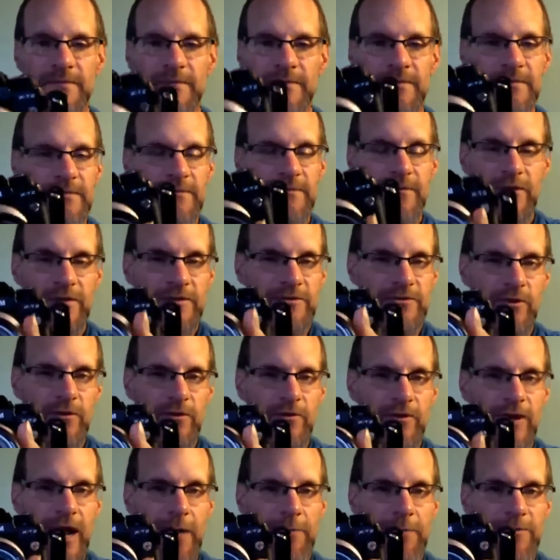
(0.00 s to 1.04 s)
you control your
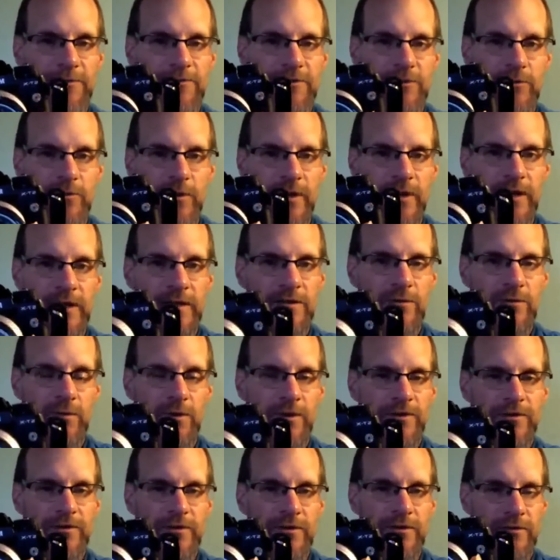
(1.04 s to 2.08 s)
aperture ring
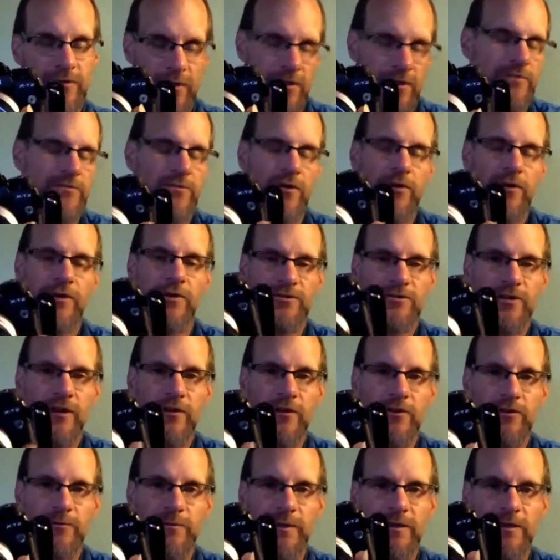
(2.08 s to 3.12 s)
with you control your shutter
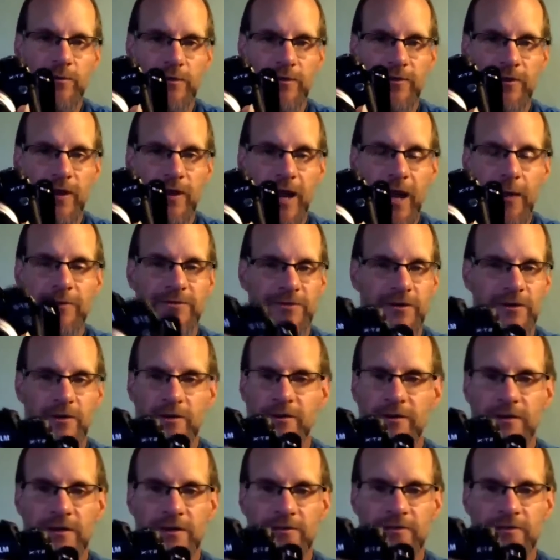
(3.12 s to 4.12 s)
speed with your aperture.